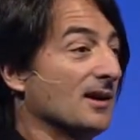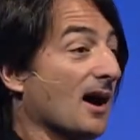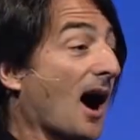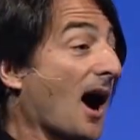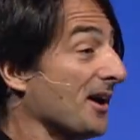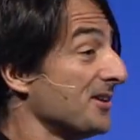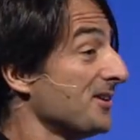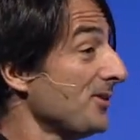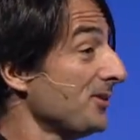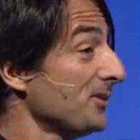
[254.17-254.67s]

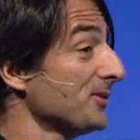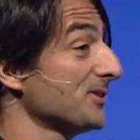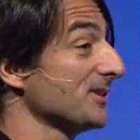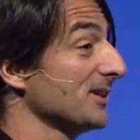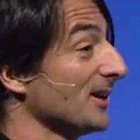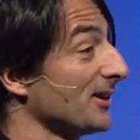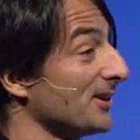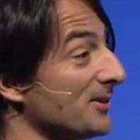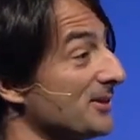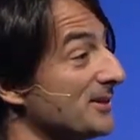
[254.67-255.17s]
Another
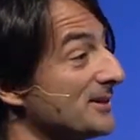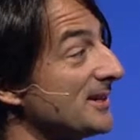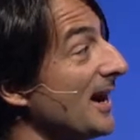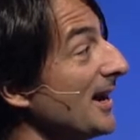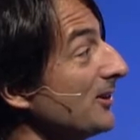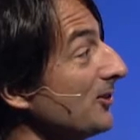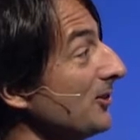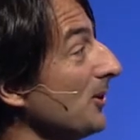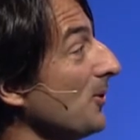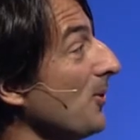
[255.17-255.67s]
scenario that's
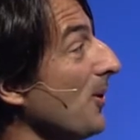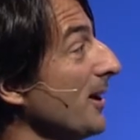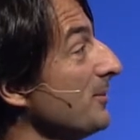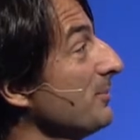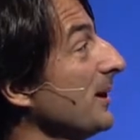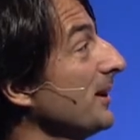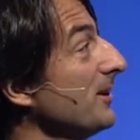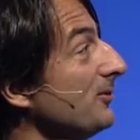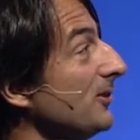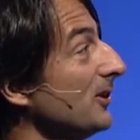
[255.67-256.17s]
actually quite
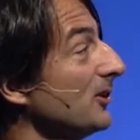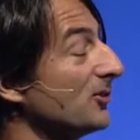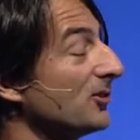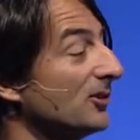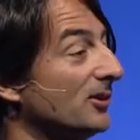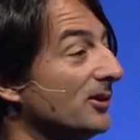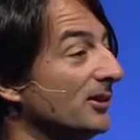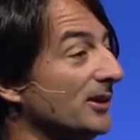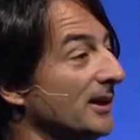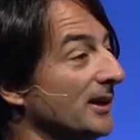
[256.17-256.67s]

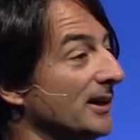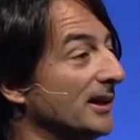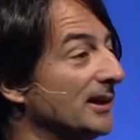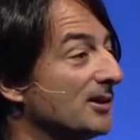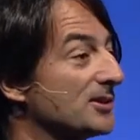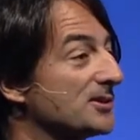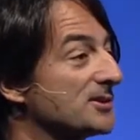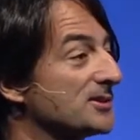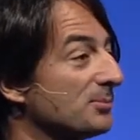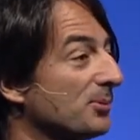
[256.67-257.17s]
beneficial in
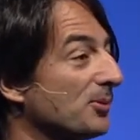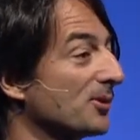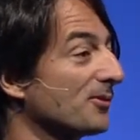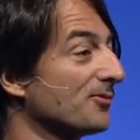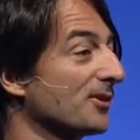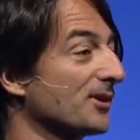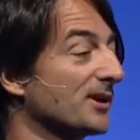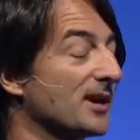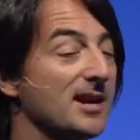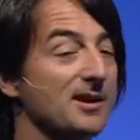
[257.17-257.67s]
our support
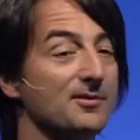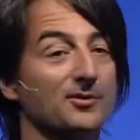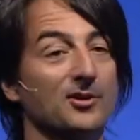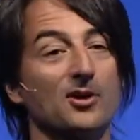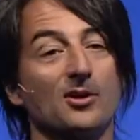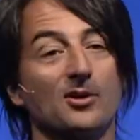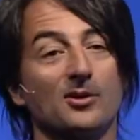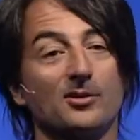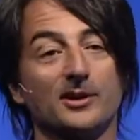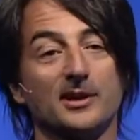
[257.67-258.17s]
for native
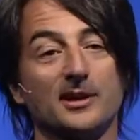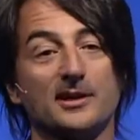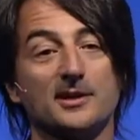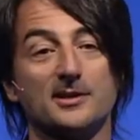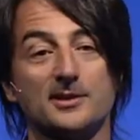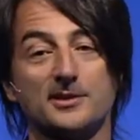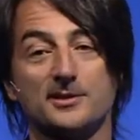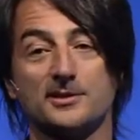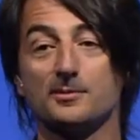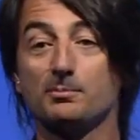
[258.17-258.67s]
code
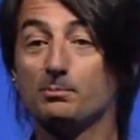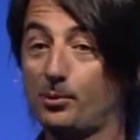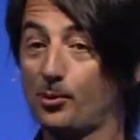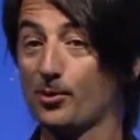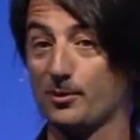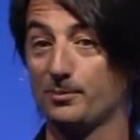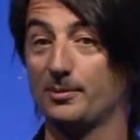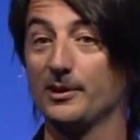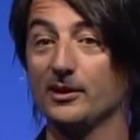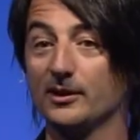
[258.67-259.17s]
is
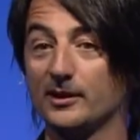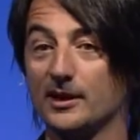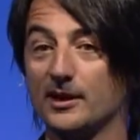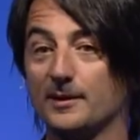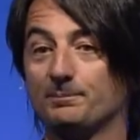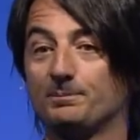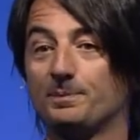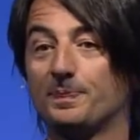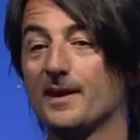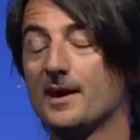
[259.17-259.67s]
portability.
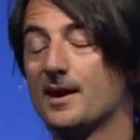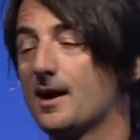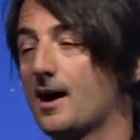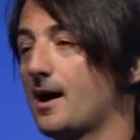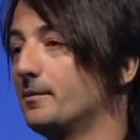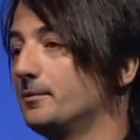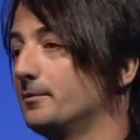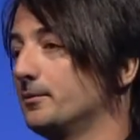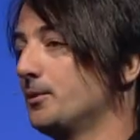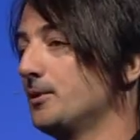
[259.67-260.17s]

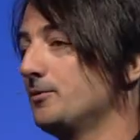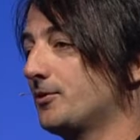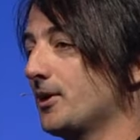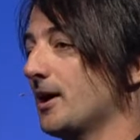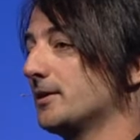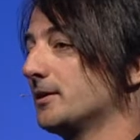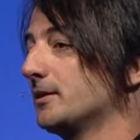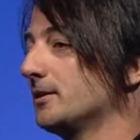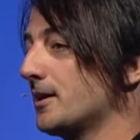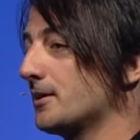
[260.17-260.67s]
We've
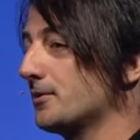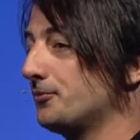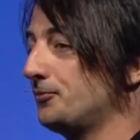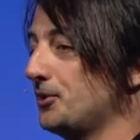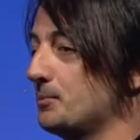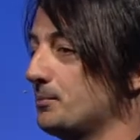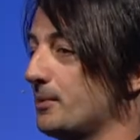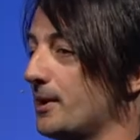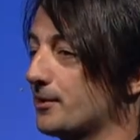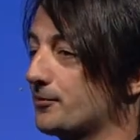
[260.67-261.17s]
gotten a lot of
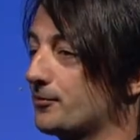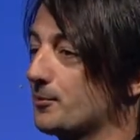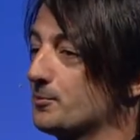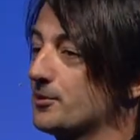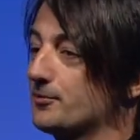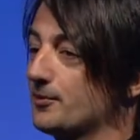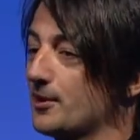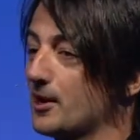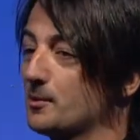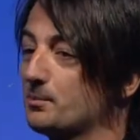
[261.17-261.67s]
feedback from
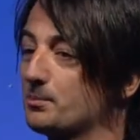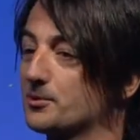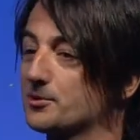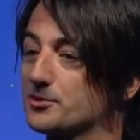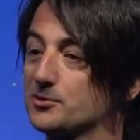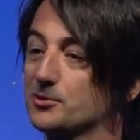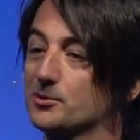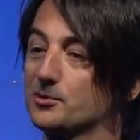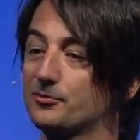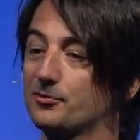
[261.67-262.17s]
developers
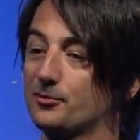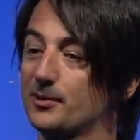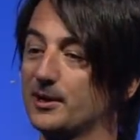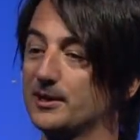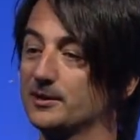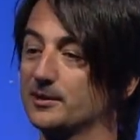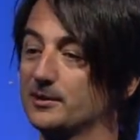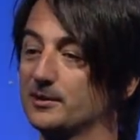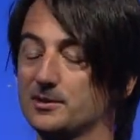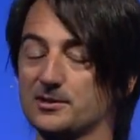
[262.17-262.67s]
who have
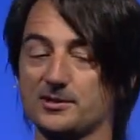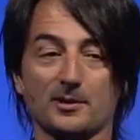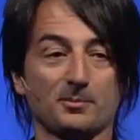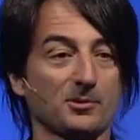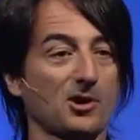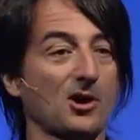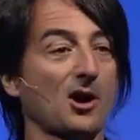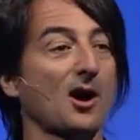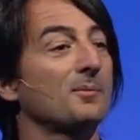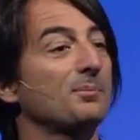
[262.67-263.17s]
written some
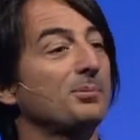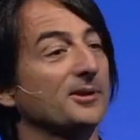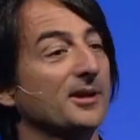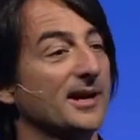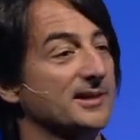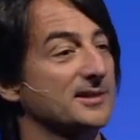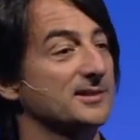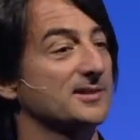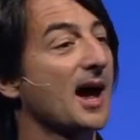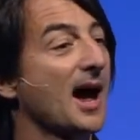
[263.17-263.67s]

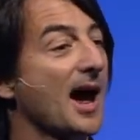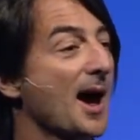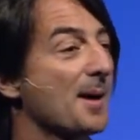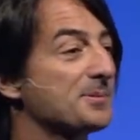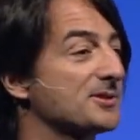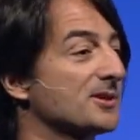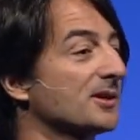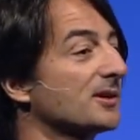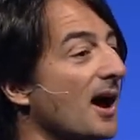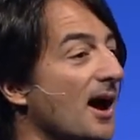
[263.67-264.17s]
complex
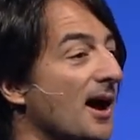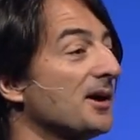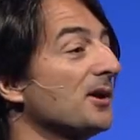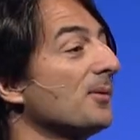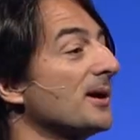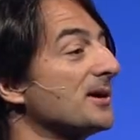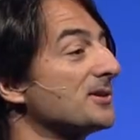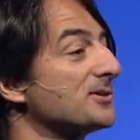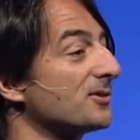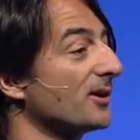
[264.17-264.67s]
apps on
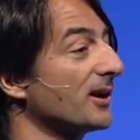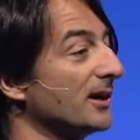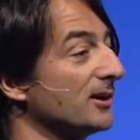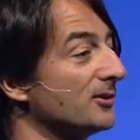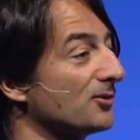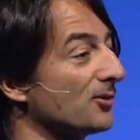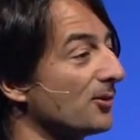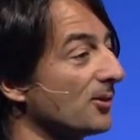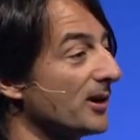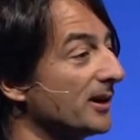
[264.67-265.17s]
iOS or
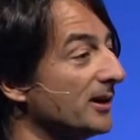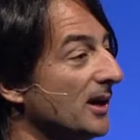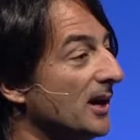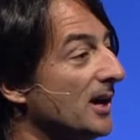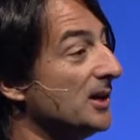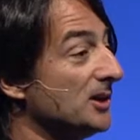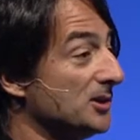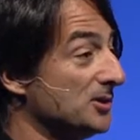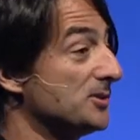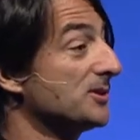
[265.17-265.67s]
Android
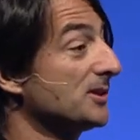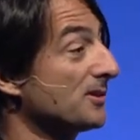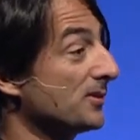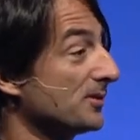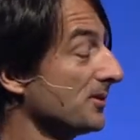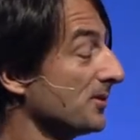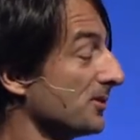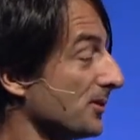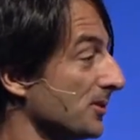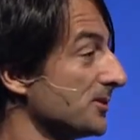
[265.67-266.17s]
using
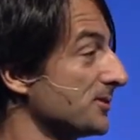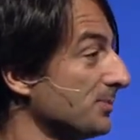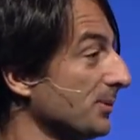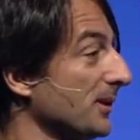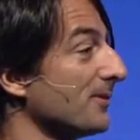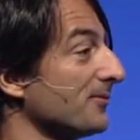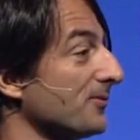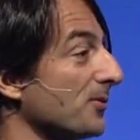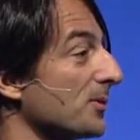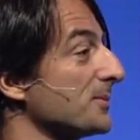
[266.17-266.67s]
those
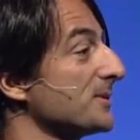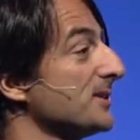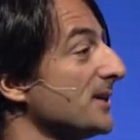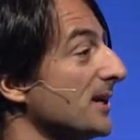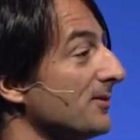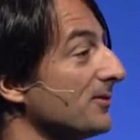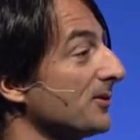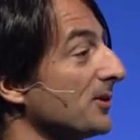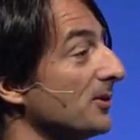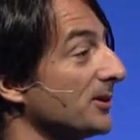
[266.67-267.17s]
platforms'
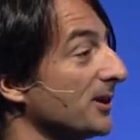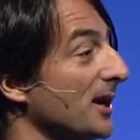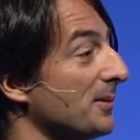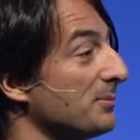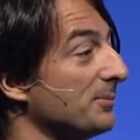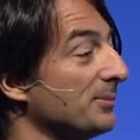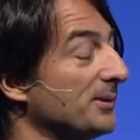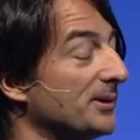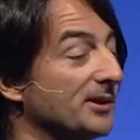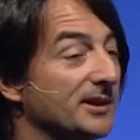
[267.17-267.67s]
native code
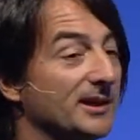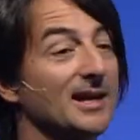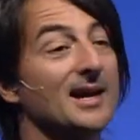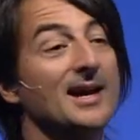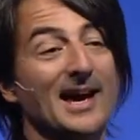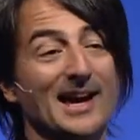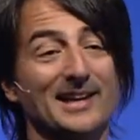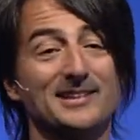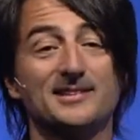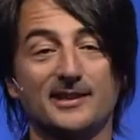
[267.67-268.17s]
capability,
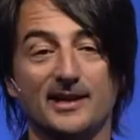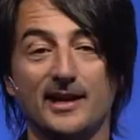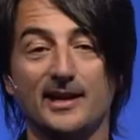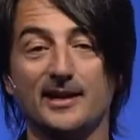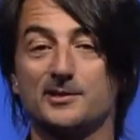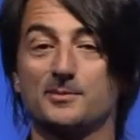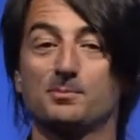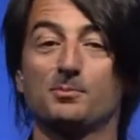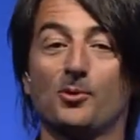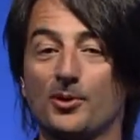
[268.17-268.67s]
and today
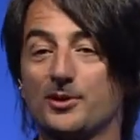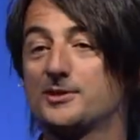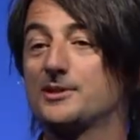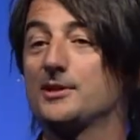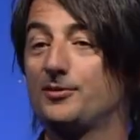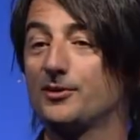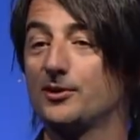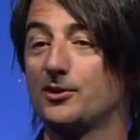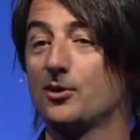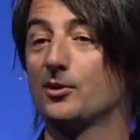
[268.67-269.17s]
it's more
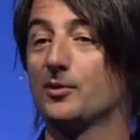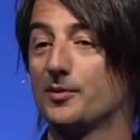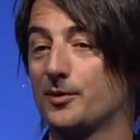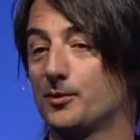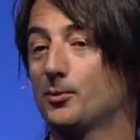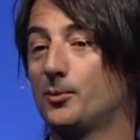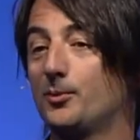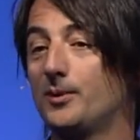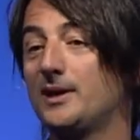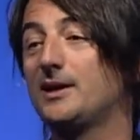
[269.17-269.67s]
difficult
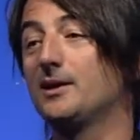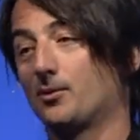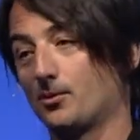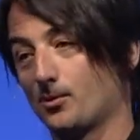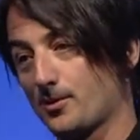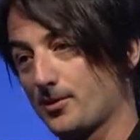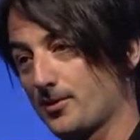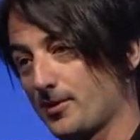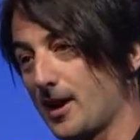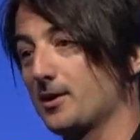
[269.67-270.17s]
than we
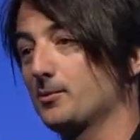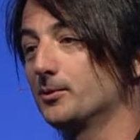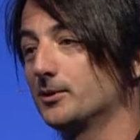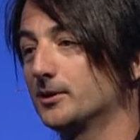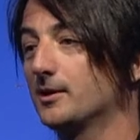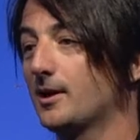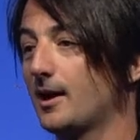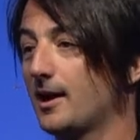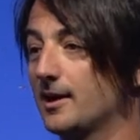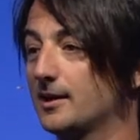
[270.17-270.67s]
or they would
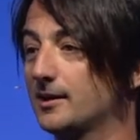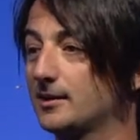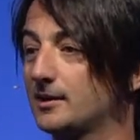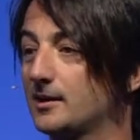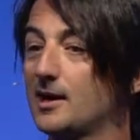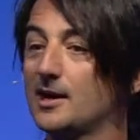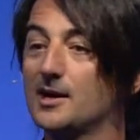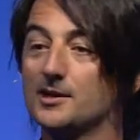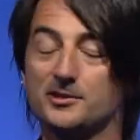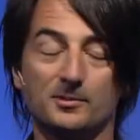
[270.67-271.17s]
like
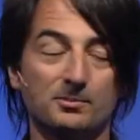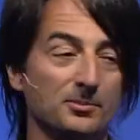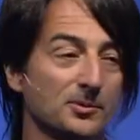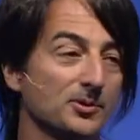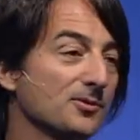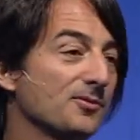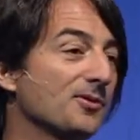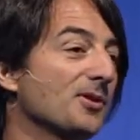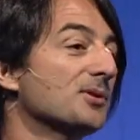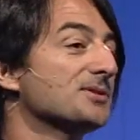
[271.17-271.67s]
to
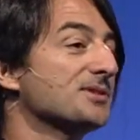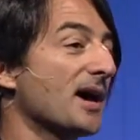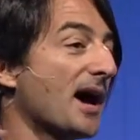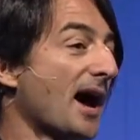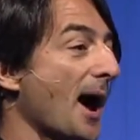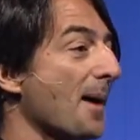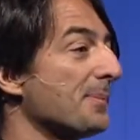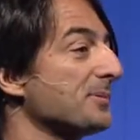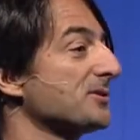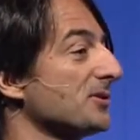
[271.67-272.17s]
move those
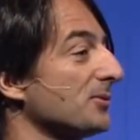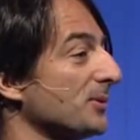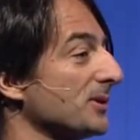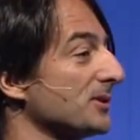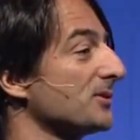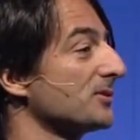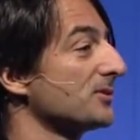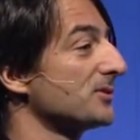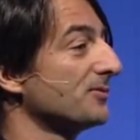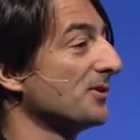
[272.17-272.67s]
apps to
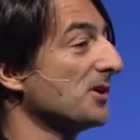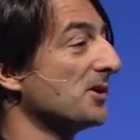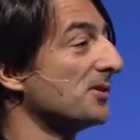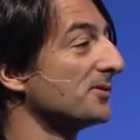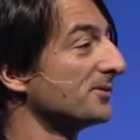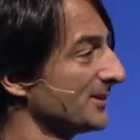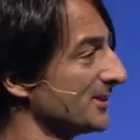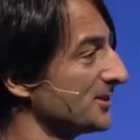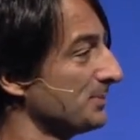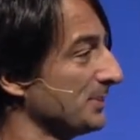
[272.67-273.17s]
Windows Phone.
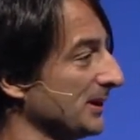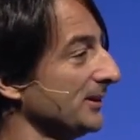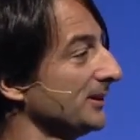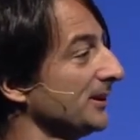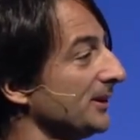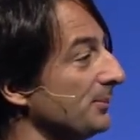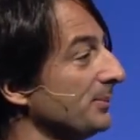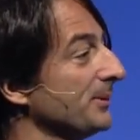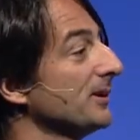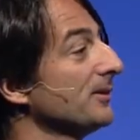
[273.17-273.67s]
It's been a
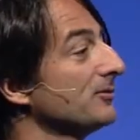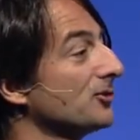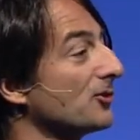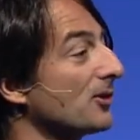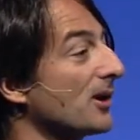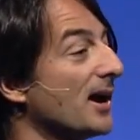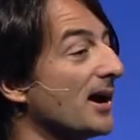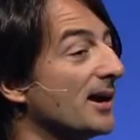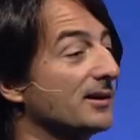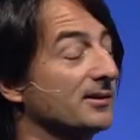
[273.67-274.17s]
little bit of
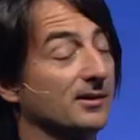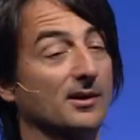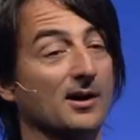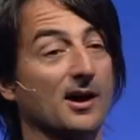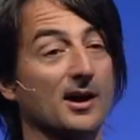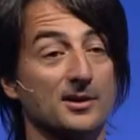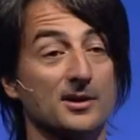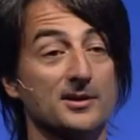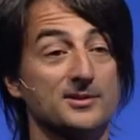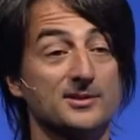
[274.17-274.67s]
drag
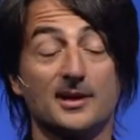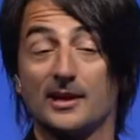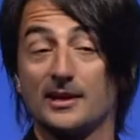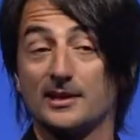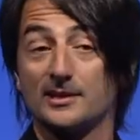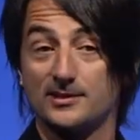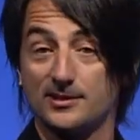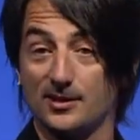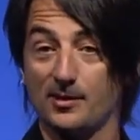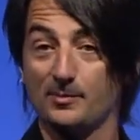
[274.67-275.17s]
on us getting
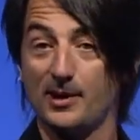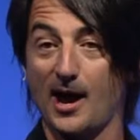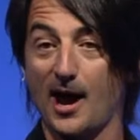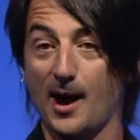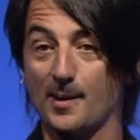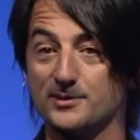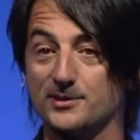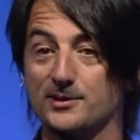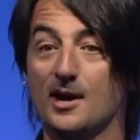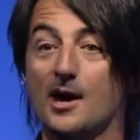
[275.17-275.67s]
some apps,